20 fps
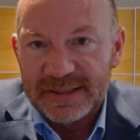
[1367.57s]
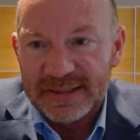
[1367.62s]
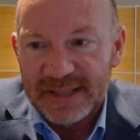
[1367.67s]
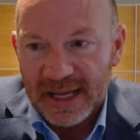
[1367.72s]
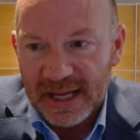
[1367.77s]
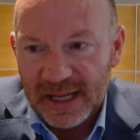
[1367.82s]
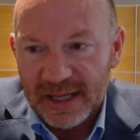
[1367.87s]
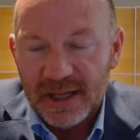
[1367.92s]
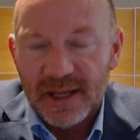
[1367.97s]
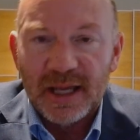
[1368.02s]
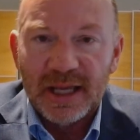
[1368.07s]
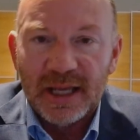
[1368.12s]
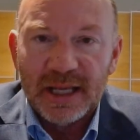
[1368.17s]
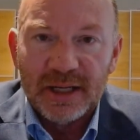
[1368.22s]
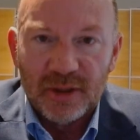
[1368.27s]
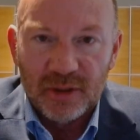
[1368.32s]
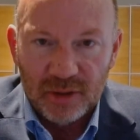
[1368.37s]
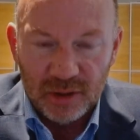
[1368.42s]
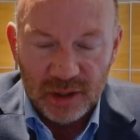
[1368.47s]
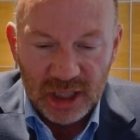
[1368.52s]
Dana
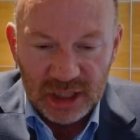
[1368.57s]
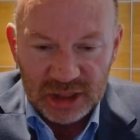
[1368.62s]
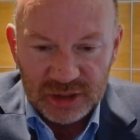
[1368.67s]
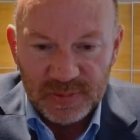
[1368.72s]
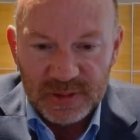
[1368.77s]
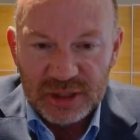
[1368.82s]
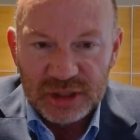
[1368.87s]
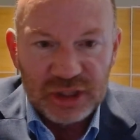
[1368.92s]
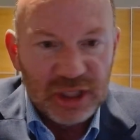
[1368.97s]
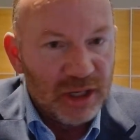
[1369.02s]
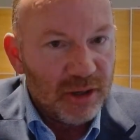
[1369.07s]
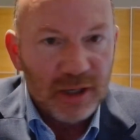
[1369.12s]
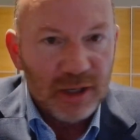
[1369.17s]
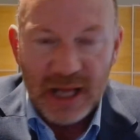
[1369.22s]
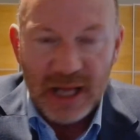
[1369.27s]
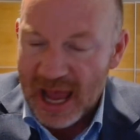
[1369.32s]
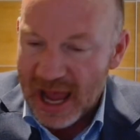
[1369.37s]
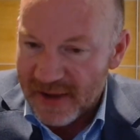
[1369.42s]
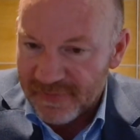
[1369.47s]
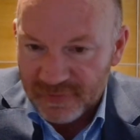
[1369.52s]
and her husband Jared
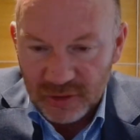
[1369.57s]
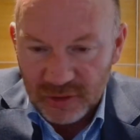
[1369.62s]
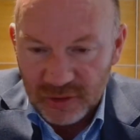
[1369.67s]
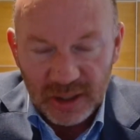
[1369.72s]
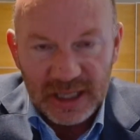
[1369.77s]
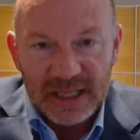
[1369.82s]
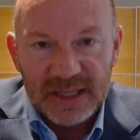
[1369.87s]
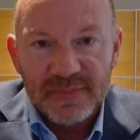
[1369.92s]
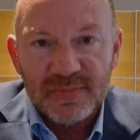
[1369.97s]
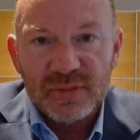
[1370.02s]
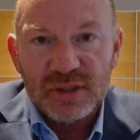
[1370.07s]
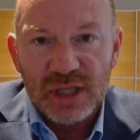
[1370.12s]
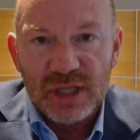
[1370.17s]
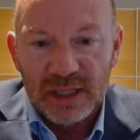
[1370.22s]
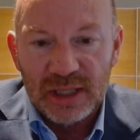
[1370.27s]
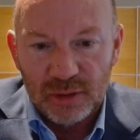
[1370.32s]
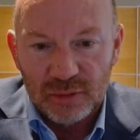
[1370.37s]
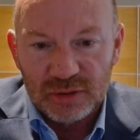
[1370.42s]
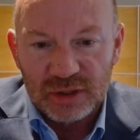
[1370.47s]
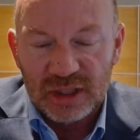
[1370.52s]
have claims,
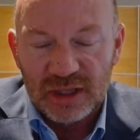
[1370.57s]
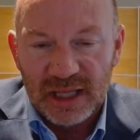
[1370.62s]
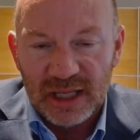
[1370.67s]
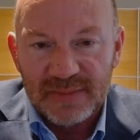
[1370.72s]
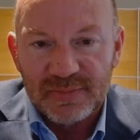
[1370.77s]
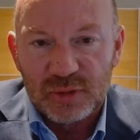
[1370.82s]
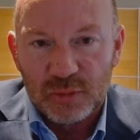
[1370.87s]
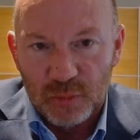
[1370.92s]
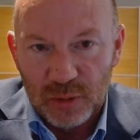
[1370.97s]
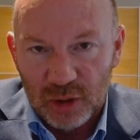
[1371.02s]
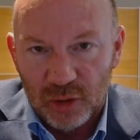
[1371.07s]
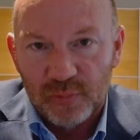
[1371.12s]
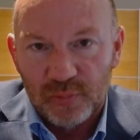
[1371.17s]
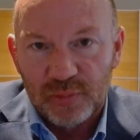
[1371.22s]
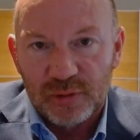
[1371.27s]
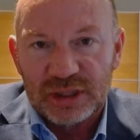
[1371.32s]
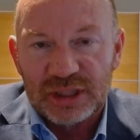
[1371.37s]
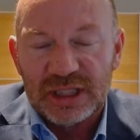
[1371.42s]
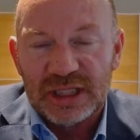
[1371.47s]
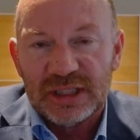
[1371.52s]
and those claims will
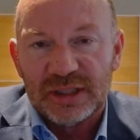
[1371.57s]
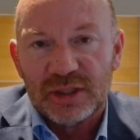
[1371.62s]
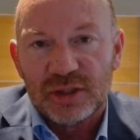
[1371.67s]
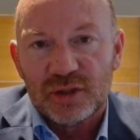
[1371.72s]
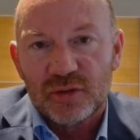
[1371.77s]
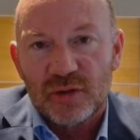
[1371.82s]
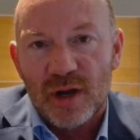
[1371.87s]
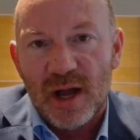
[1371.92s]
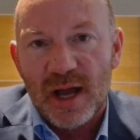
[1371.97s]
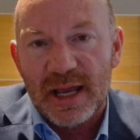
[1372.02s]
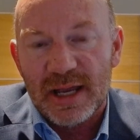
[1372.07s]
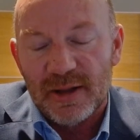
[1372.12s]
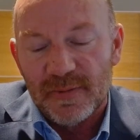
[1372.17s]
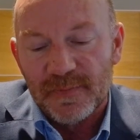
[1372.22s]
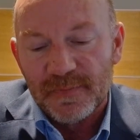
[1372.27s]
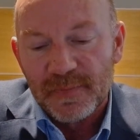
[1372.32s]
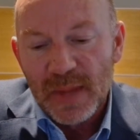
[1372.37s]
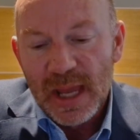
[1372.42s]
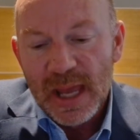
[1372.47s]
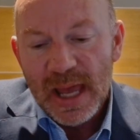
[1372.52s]
proceed to trial.
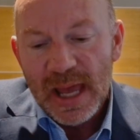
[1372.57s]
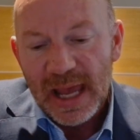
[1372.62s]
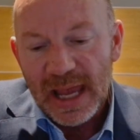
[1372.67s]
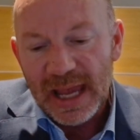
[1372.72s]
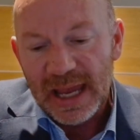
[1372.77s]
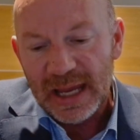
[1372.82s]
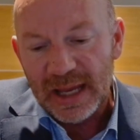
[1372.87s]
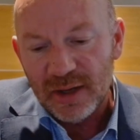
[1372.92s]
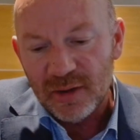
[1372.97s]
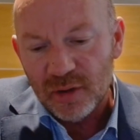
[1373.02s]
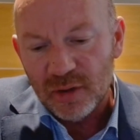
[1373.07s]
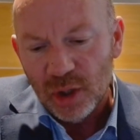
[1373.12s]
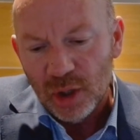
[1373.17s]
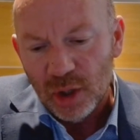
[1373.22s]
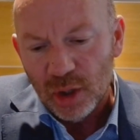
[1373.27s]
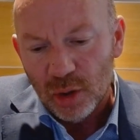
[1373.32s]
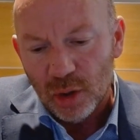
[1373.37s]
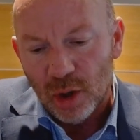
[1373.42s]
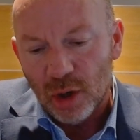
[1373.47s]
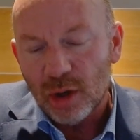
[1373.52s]
And
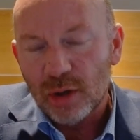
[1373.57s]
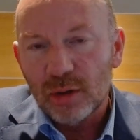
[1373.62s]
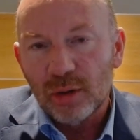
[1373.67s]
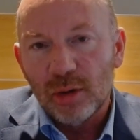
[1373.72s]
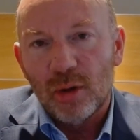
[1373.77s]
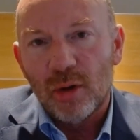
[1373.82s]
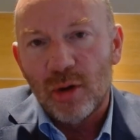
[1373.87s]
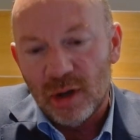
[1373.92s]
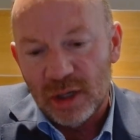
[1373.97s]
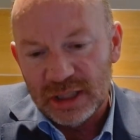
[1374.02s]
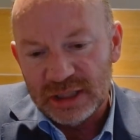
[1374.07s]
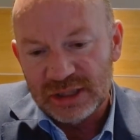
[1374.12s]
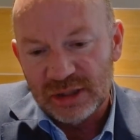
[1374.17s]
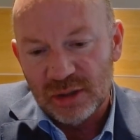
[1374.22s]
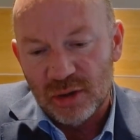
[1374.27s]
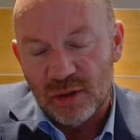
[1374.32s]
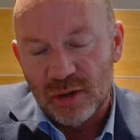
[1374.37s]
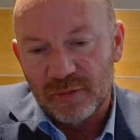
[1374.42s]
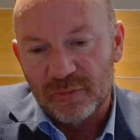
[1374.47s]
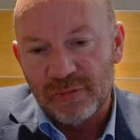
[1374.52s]
our law has
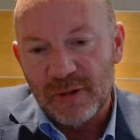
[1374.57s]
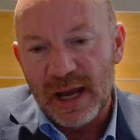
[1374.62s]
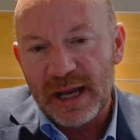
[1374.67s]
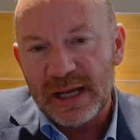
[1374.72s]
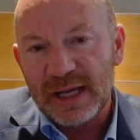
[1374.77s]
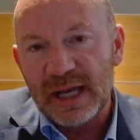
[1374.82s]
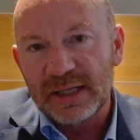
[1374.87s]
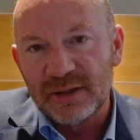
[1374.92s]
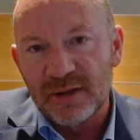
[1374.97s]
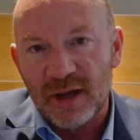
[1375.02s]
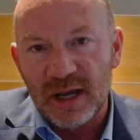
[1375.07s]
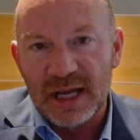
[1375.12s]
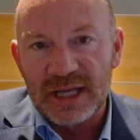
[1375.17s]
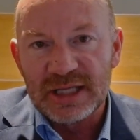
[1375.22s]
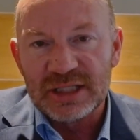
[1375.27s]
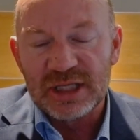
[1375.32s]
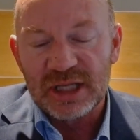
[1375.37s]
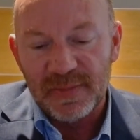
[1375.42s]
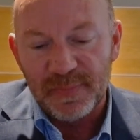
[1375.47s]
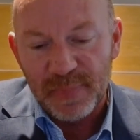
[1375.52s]
long
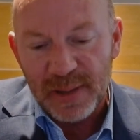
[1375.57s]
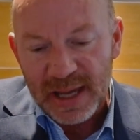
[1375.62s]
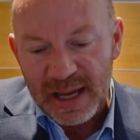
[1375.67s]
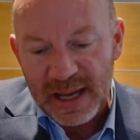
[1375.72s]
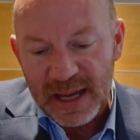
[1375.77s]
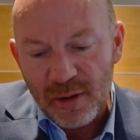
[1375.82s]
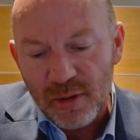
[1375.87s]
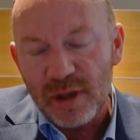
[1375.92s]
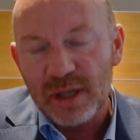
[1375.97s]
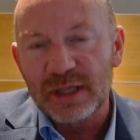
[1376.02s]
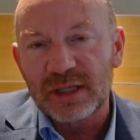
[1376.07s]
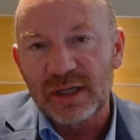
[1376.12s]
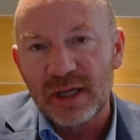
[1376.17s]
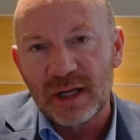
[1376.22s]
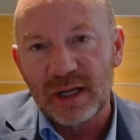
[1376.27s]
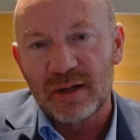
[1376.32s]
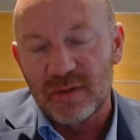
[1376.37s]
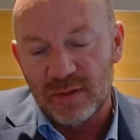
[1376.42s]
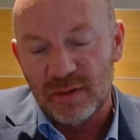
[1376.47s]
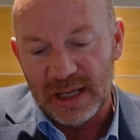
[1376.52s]
recognized that a parent
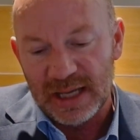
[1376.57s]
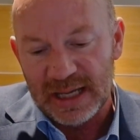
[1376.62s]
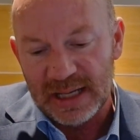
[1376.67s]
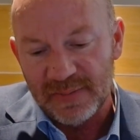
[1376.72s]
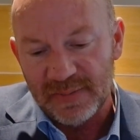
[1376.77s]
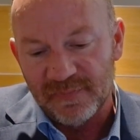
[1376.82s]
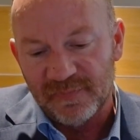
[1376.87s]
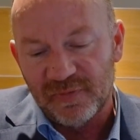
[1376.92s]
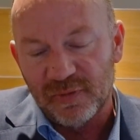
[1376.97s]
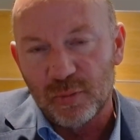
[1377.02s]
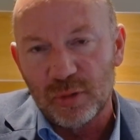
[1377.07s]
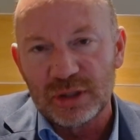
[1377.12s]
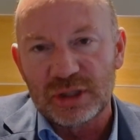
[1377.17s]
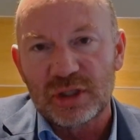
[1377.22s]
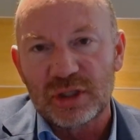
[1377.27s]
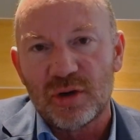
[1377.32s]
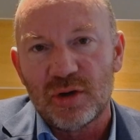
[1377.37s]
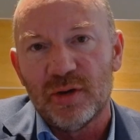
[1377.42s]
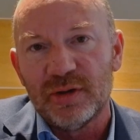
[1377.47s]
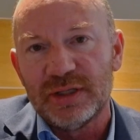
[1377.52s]
can claim for what's
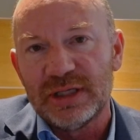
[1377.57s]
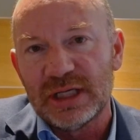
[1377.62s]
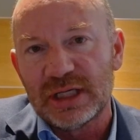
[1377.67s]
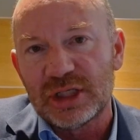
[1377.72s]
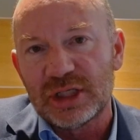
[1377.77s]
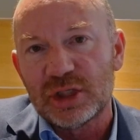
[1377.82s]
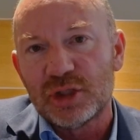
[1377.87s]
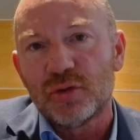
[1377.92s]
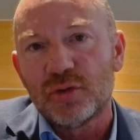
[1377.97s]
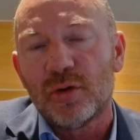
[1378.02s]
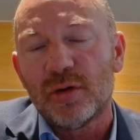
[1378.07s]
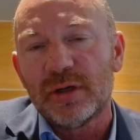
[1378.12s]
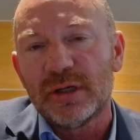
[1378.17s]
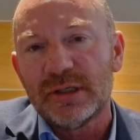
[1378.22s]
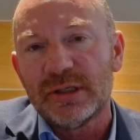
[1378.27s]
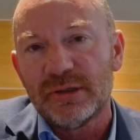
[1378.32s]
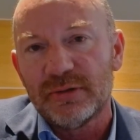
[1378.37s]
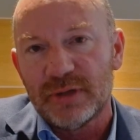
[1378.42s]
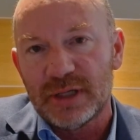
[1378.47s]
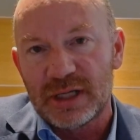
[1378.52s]
called the
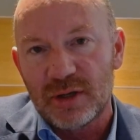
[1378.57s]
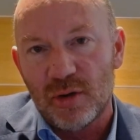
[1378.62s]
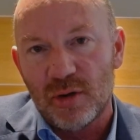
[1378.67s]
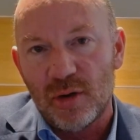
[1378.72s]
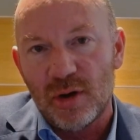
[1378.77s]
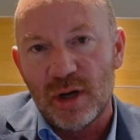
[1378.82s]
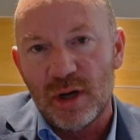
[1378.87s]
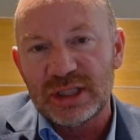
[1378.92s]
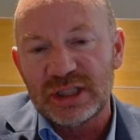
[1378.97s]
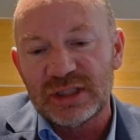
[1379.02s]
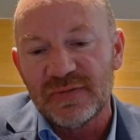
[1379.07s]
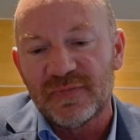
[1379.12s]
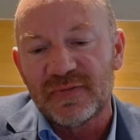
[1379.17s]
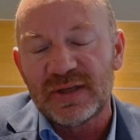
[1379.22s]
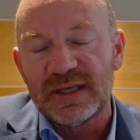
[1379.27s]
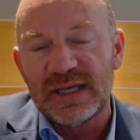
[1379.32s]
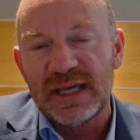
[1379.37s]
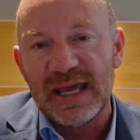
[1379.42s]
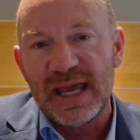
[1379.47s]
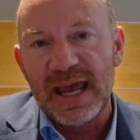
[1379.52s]
extraordinary costs
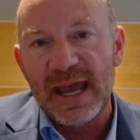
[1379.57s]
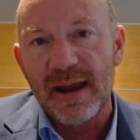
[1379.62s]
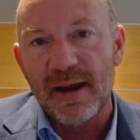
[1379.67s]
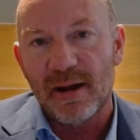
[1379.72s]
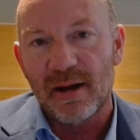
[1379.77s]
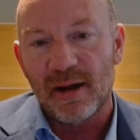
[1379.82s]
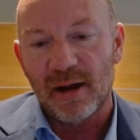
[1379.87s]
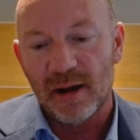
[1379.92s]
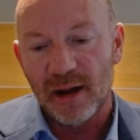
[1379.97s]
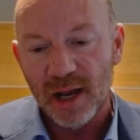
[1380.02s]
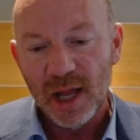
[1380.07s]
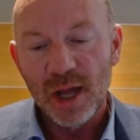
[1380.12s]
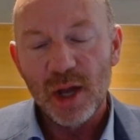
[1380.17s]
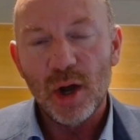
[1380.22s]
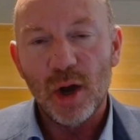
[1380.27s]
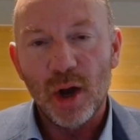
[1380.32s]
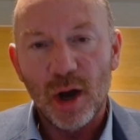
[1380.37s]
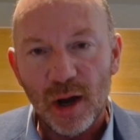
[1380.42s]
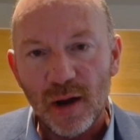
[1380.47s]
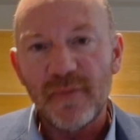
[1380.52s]
of care
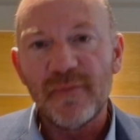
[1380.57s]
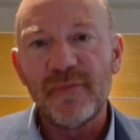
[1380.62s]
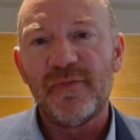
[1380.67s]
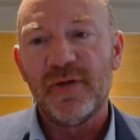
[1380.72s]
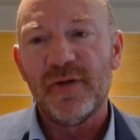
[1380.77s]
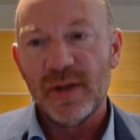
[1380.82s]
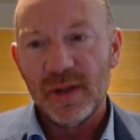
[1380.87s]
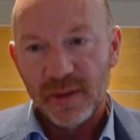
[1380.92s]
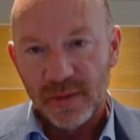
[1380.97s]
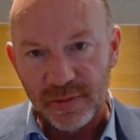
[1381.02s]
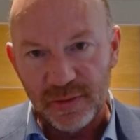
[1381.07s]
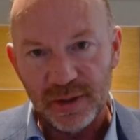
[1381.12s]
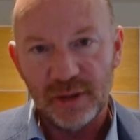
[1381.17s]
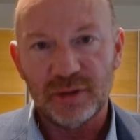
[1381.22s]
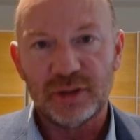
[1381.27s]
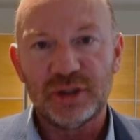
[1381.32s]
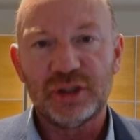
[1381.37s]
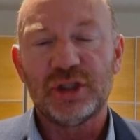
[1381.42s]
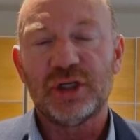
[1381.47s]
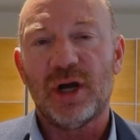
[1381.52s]
of
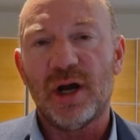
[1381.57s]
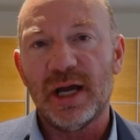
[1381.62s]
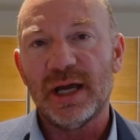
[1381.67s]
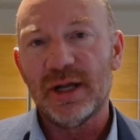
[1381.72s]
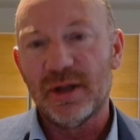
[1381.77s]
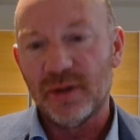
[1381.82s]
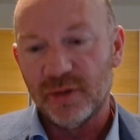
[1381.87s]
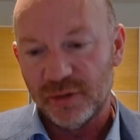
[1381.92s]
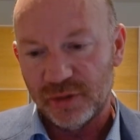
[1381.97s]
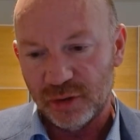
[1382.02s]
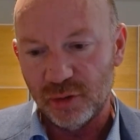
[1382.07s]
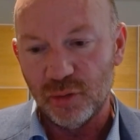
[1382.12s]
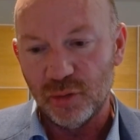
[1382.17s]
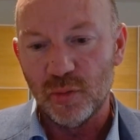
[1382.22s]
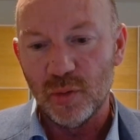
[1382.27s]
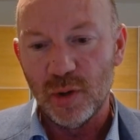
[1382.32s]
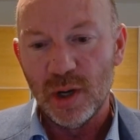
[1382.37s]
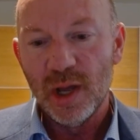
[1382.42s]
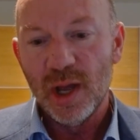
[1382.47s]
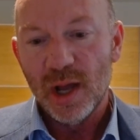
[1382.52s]
their child
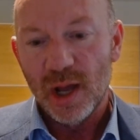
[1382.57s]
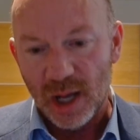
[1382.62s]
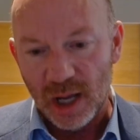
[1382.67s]
who